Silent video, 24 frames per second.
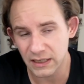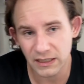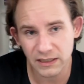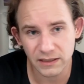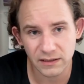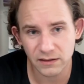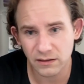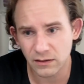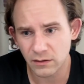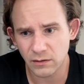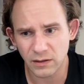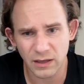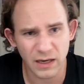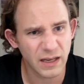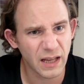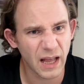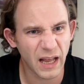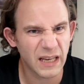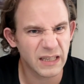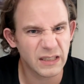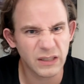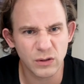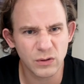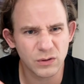And so
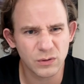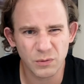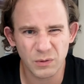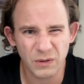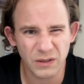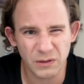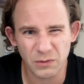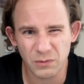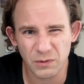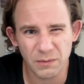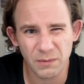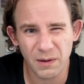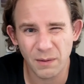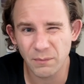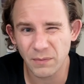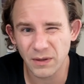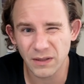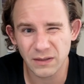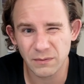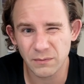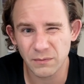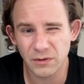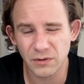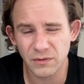I don't really remember
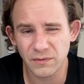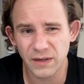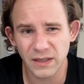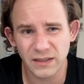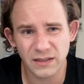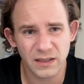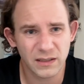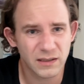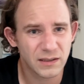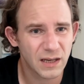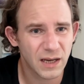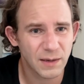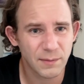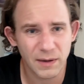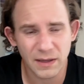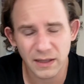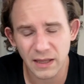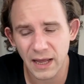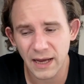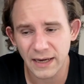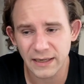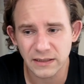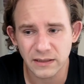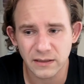the movie at the time. I
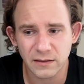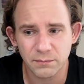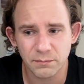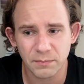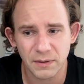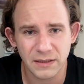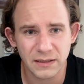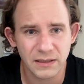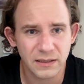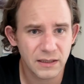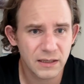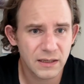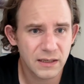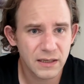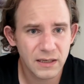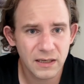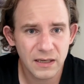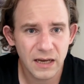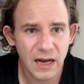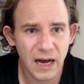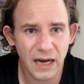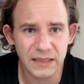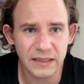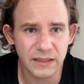liked it, but
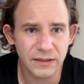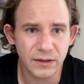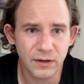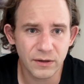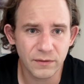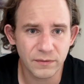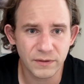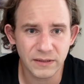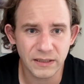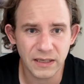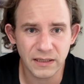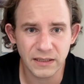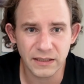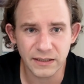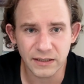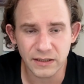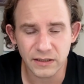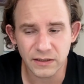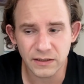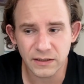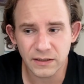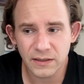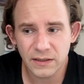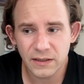I don't know if it's any
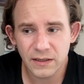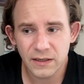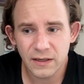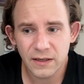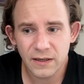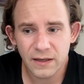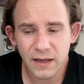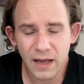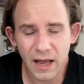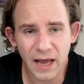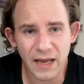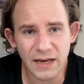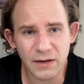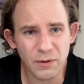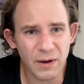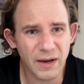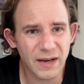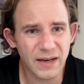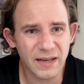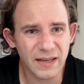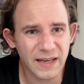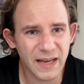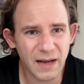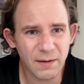good.
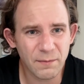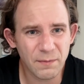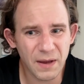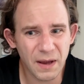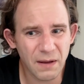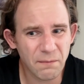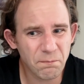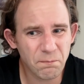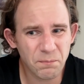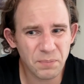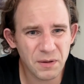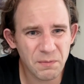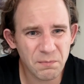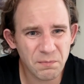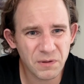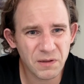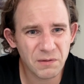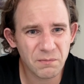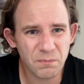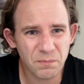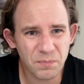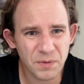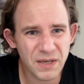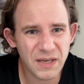Anyway, yeah,
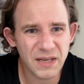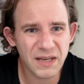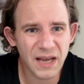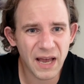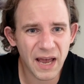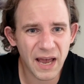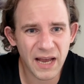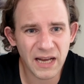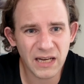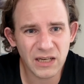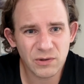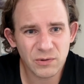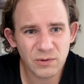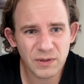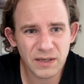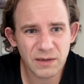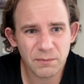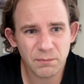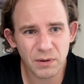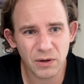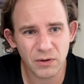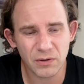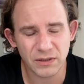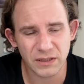people being angry
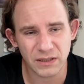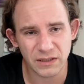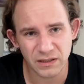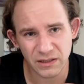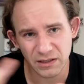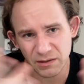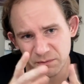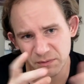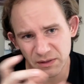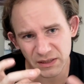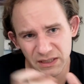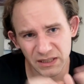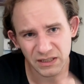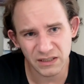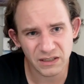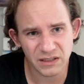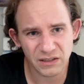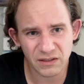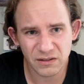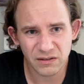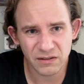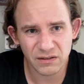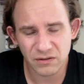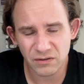about a limited
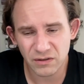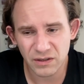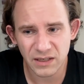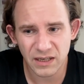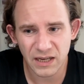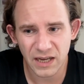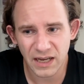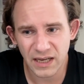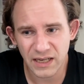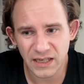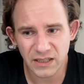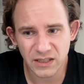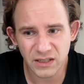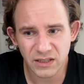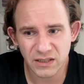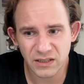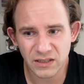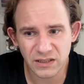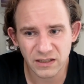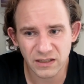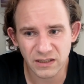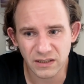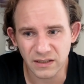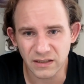
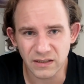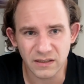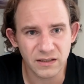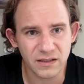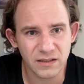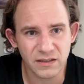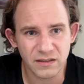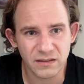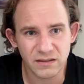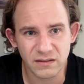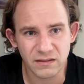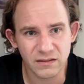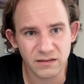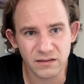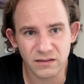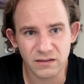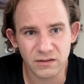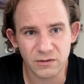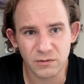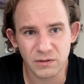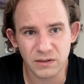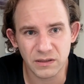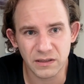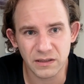location is
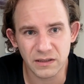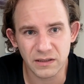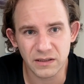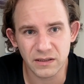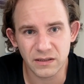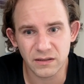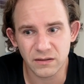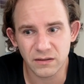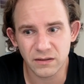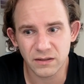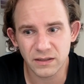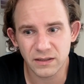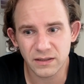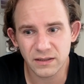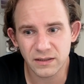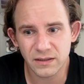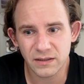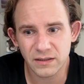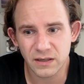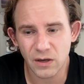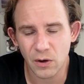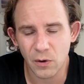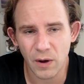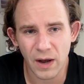ridiculous,
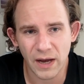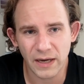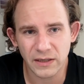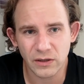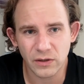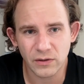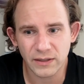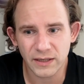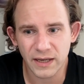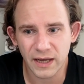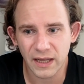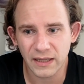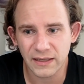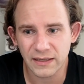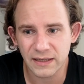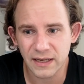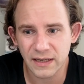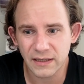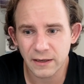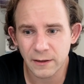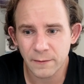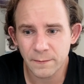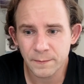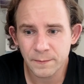so I don't get
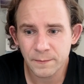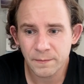that.